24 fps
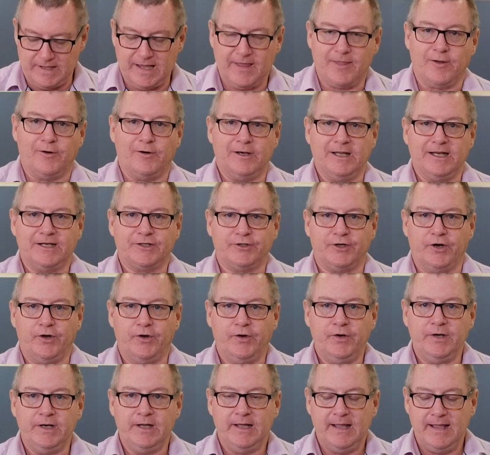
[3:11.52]
the other
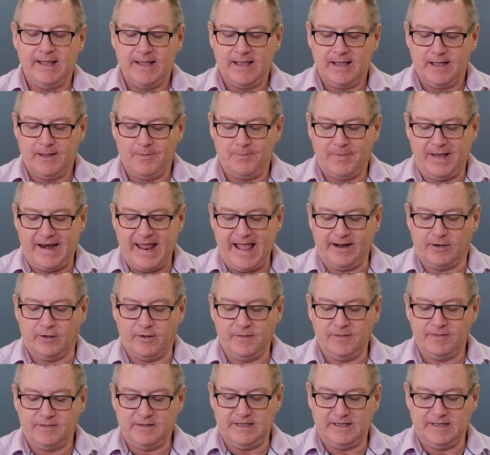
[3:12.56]
electrode. But hang on,